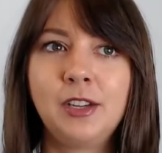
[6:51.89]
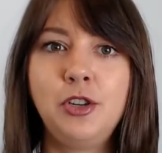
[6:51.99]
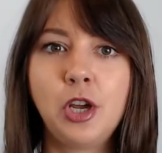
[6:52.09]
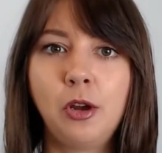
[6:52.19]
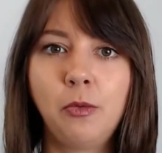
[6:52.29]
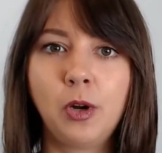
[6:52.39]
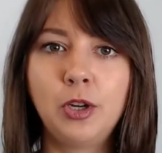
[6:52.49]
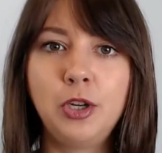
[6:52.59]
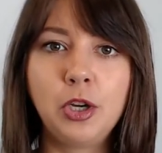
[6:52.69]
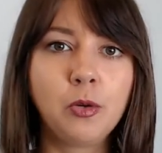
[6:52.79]
no
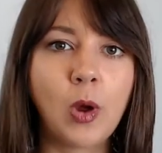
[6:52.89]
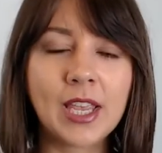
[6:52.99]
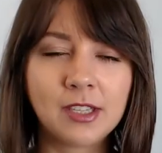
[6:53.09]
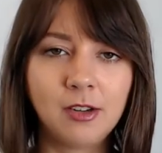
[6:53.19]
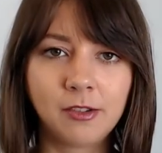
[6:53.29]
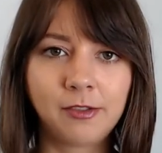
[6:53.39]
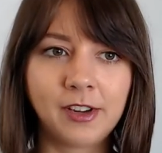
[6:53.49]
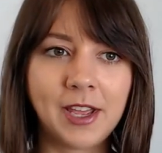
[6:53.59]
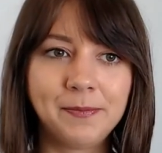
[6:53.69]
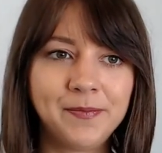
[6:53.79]
one knew where to look for
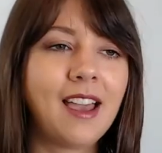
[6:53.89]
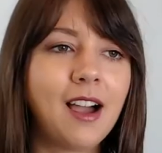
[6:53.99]
him.